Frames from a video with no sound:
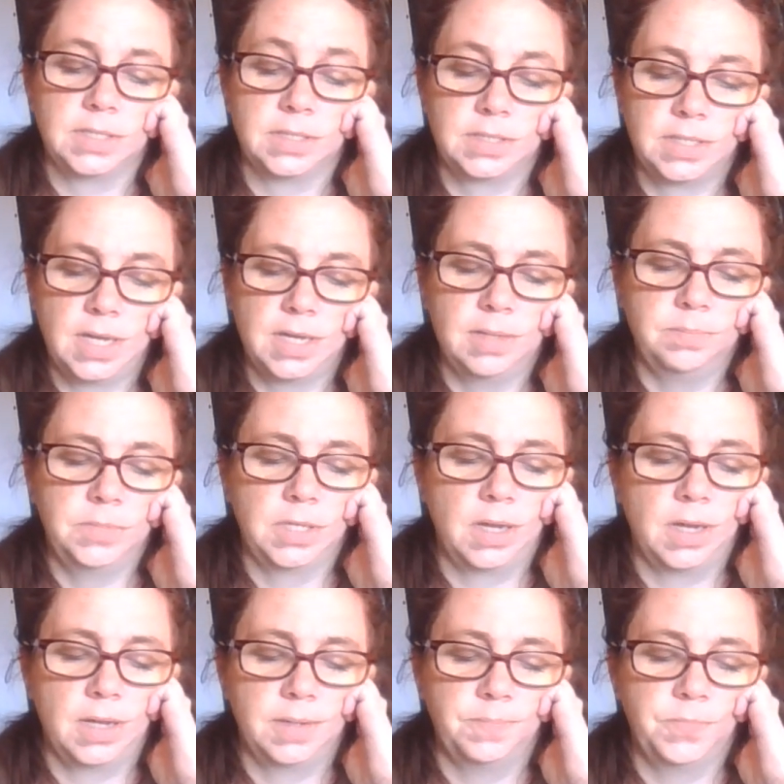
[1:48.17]
the same
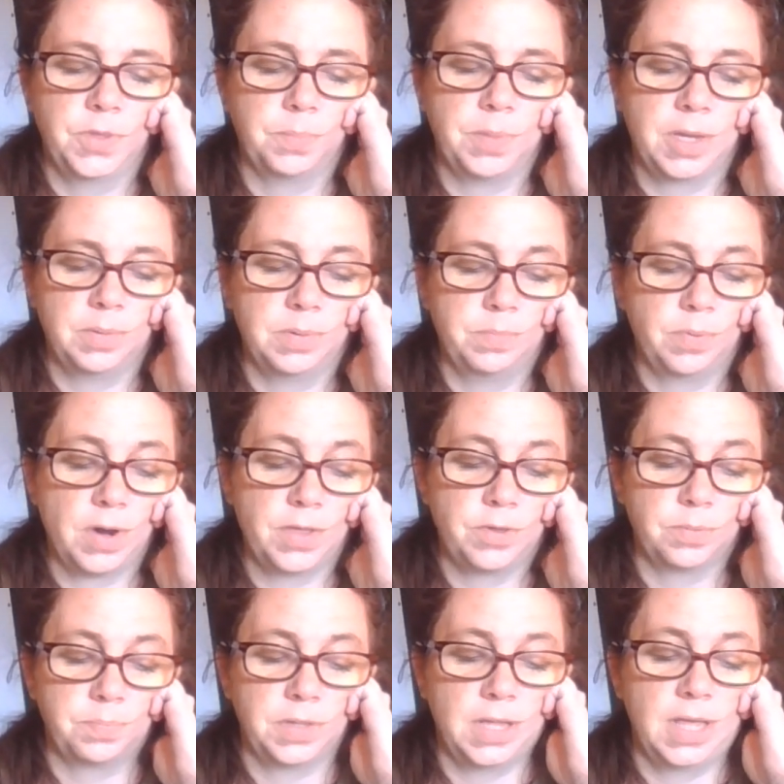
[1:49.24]
time the baby
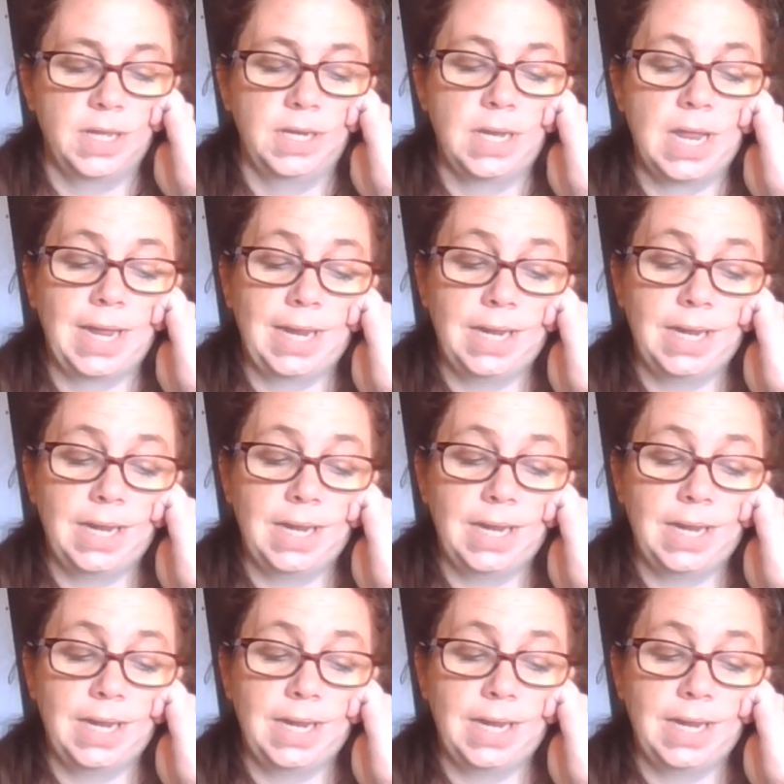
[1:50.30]
brother plane